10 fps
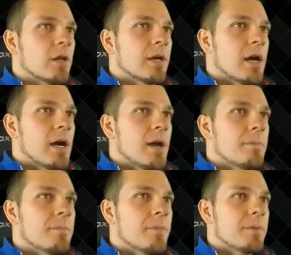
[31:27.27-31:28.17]
Like
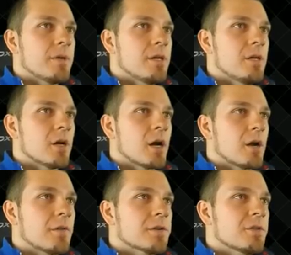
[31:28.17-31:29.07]
I'm, I'm
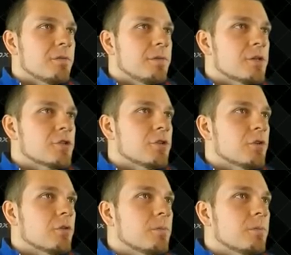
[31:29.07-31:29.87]
here. There's the fish dude.